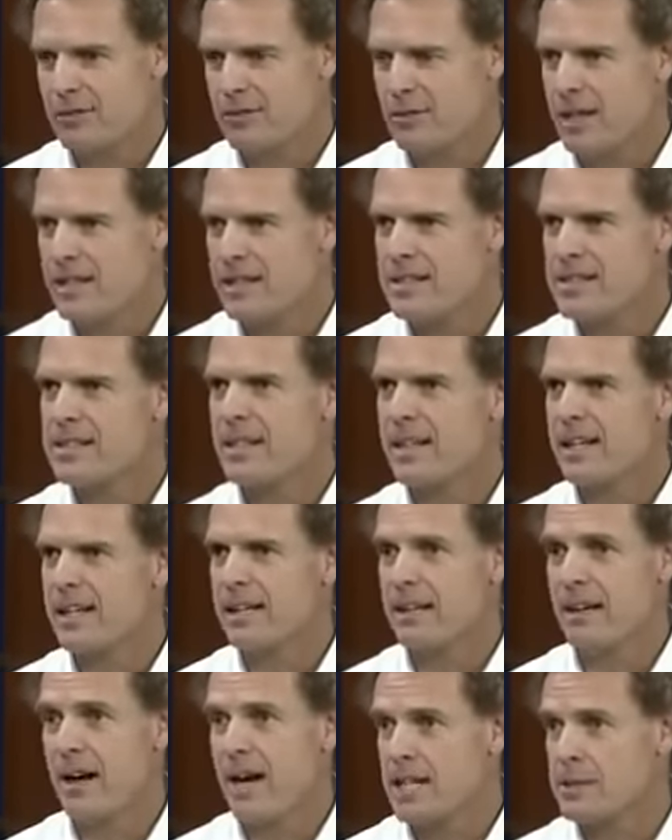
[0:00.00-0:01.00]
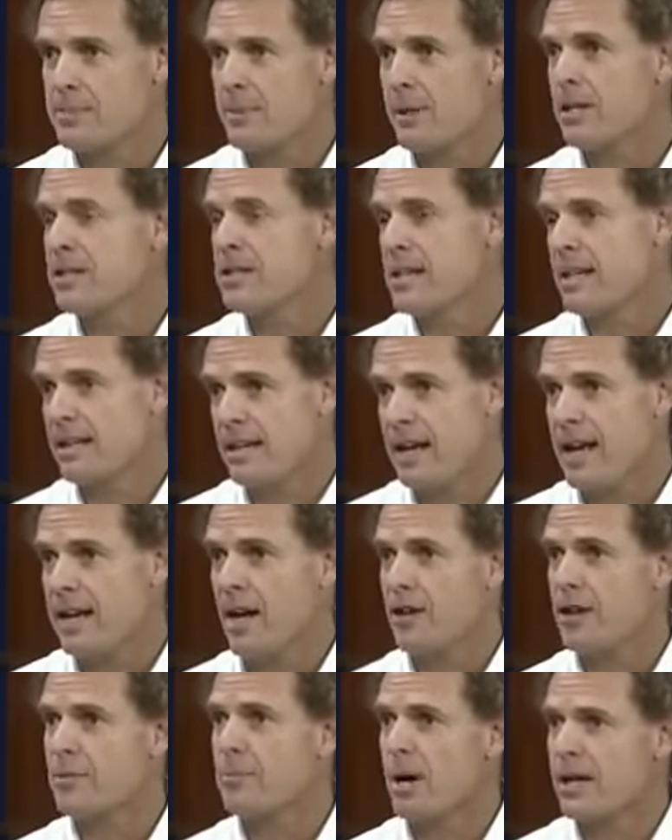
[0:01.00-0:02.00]
runs in hospitals and
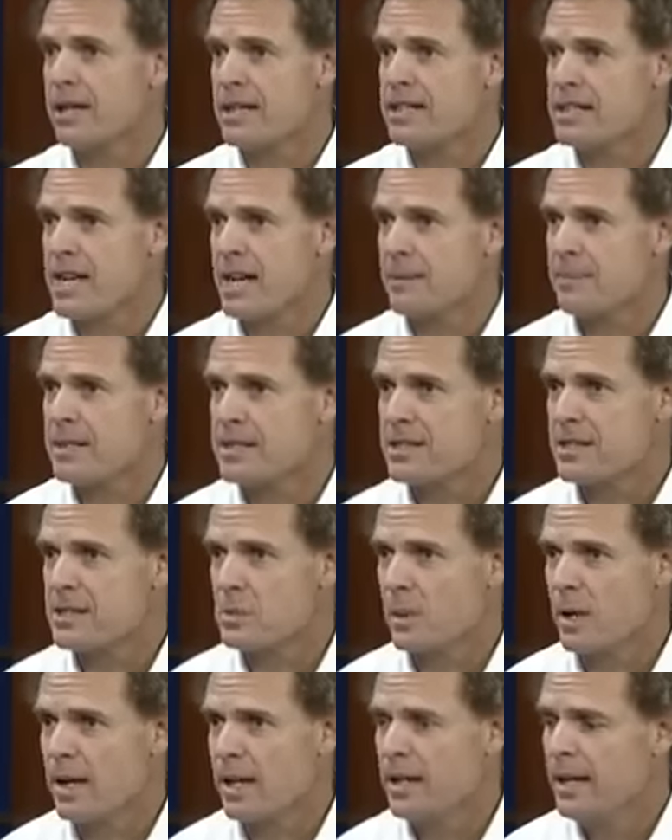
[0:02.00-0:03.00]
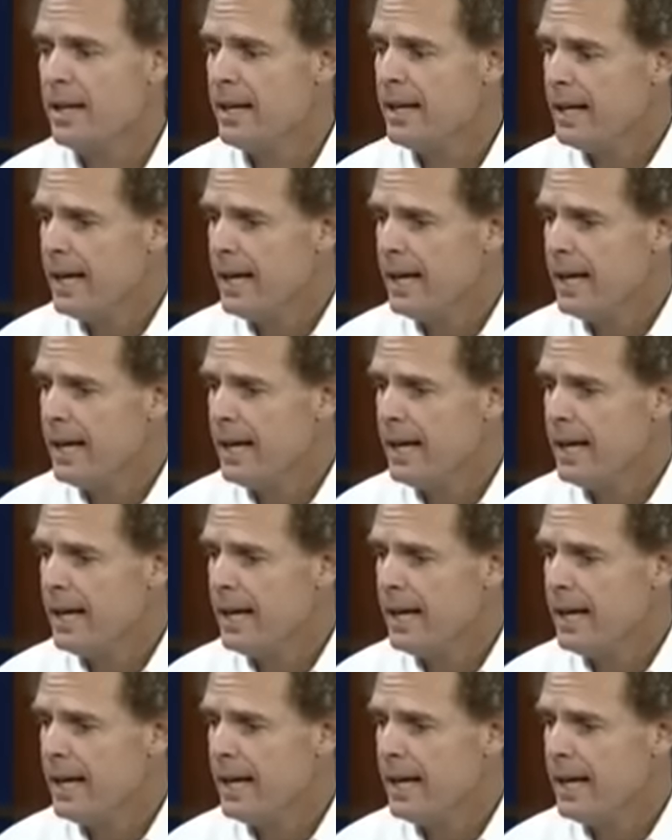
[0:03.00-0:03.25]
other market segments as well.